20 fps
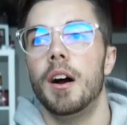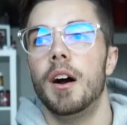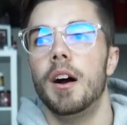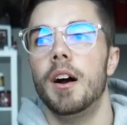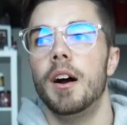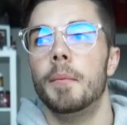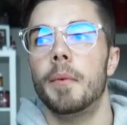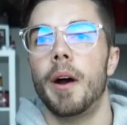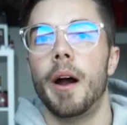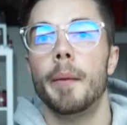
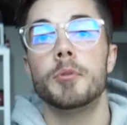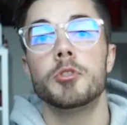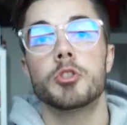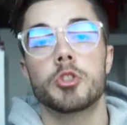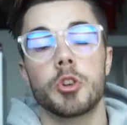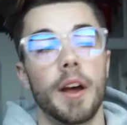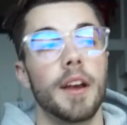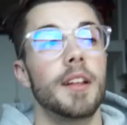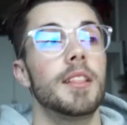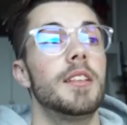Um, I've been
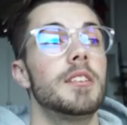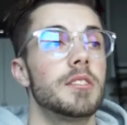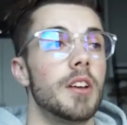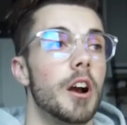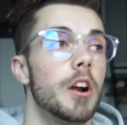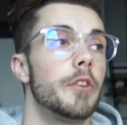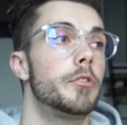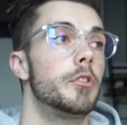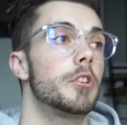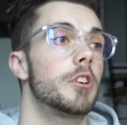trying this
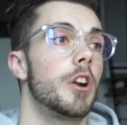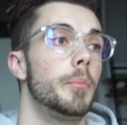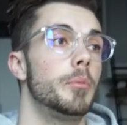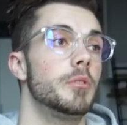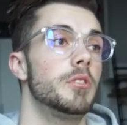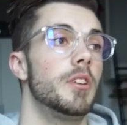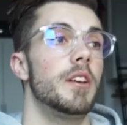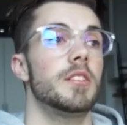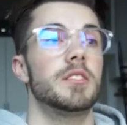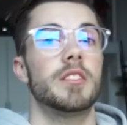out for a
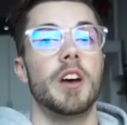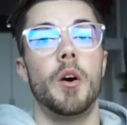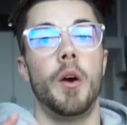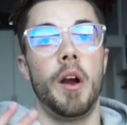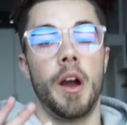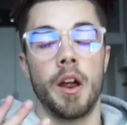couple days now.